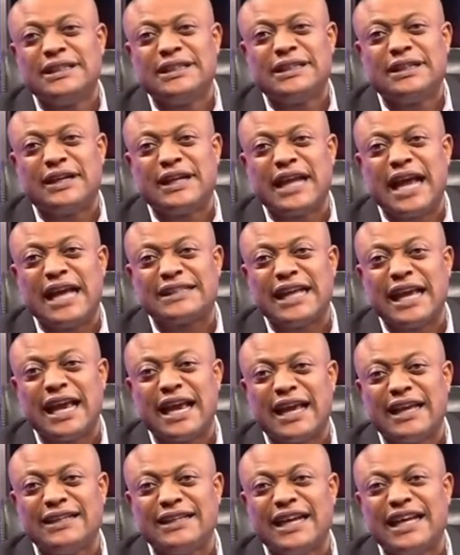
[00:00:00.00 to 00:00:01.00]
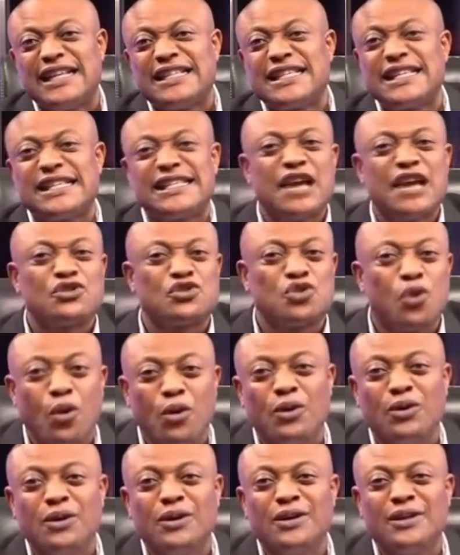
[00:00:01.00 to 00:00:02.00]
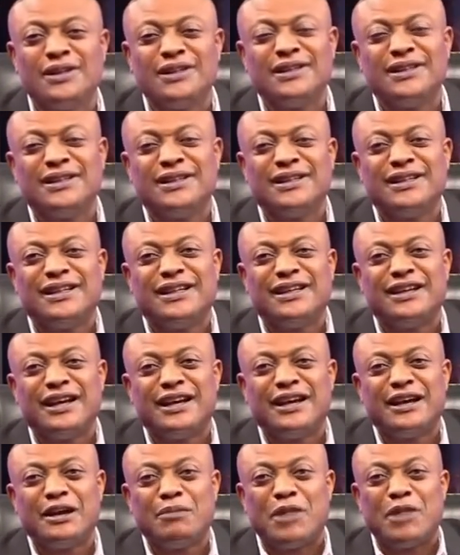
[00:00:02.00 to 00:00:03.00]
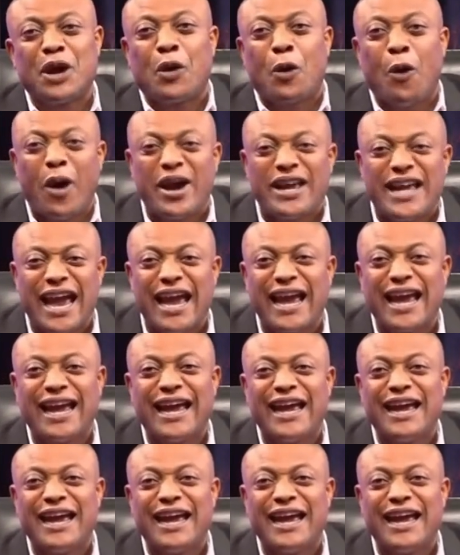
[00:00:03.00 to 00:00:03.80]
But I say, that is to say, so, me call ye,